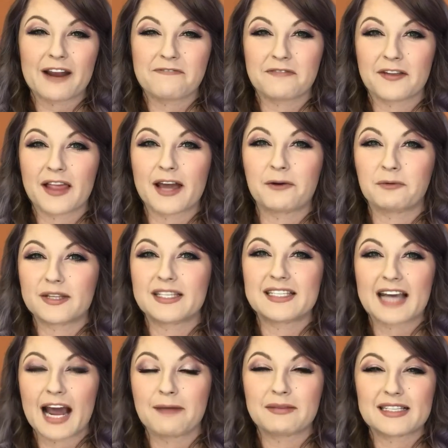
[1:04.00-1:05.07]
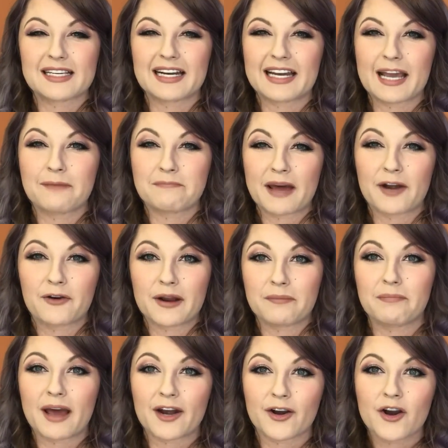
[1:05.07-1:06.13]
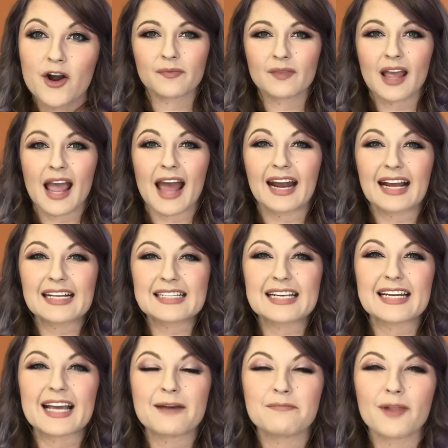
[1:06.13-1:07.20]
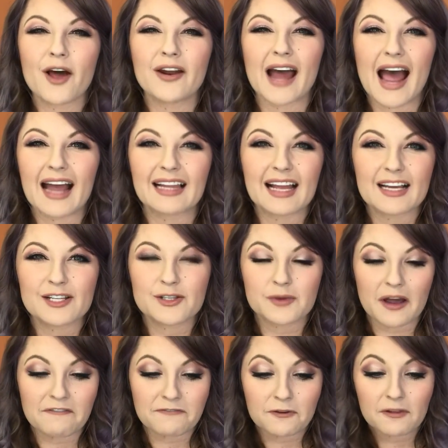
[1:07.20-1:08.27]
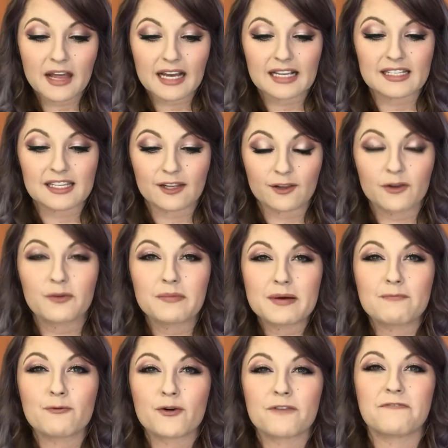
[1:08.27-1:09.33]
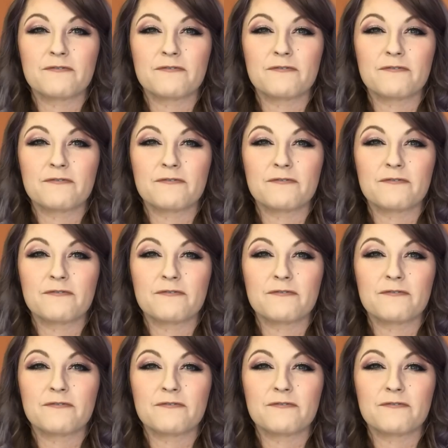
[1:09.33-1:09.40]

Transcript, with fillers: I feel like with time it's gonna get better and better. And I did get blonde highlights, so I feel like it's a little bit more